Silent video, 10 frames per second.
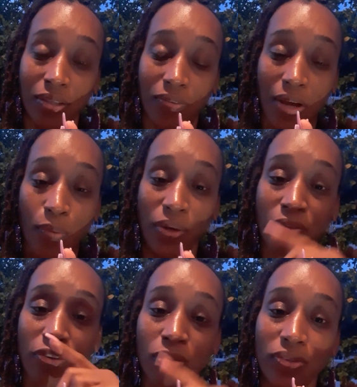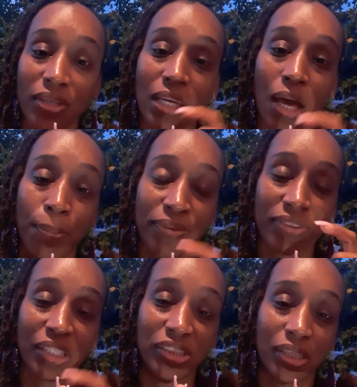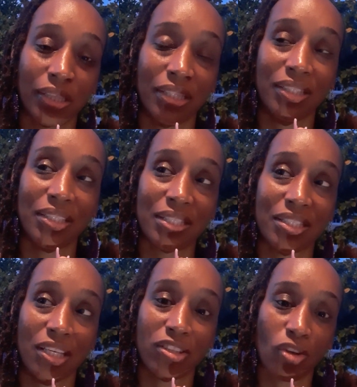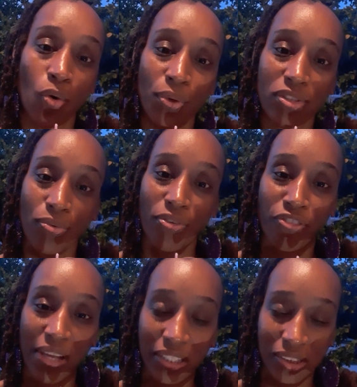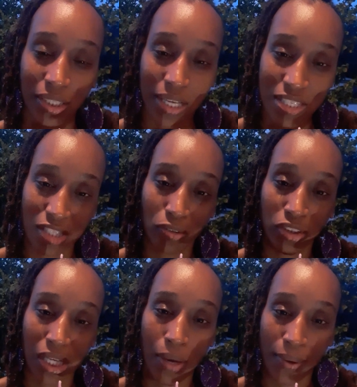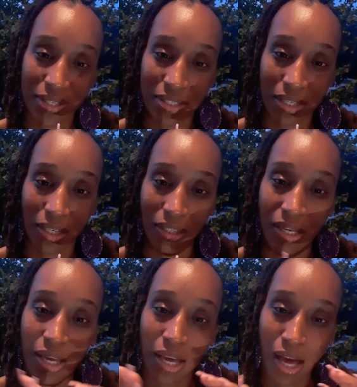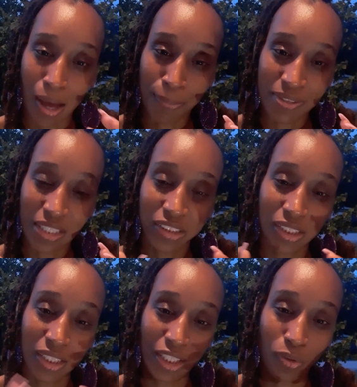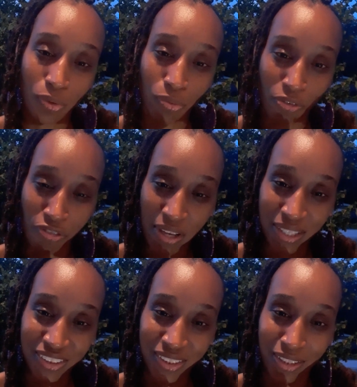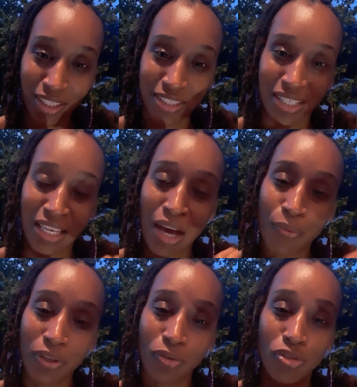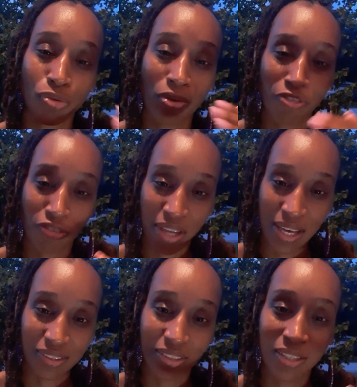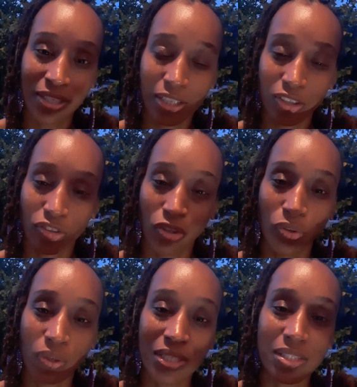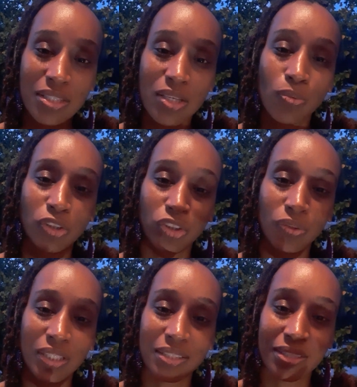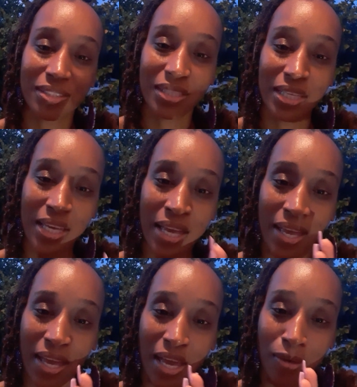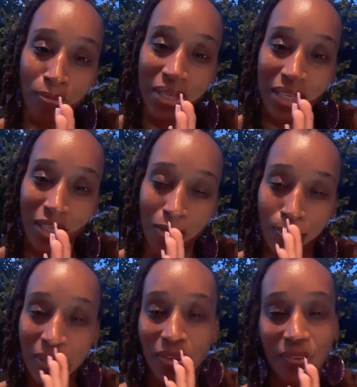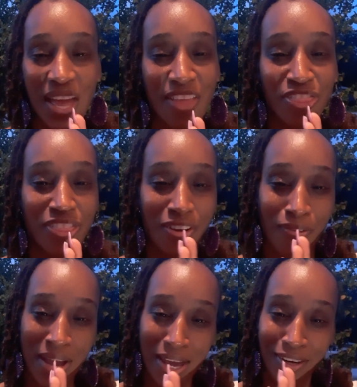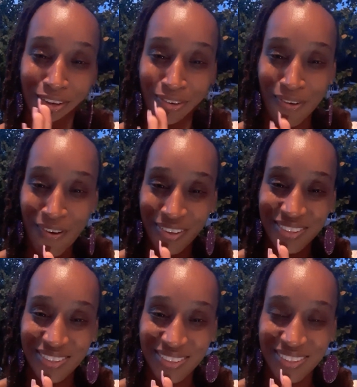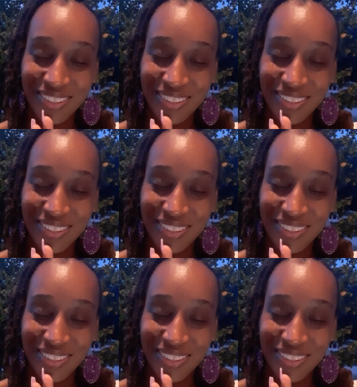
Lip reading: right? Whenever you see an opposition, it's always a reflection. That's usually how I see it. Opposition equals reflection. It's allowing you to reflect so you can see what you need to see and meet in the middle at the grand cross,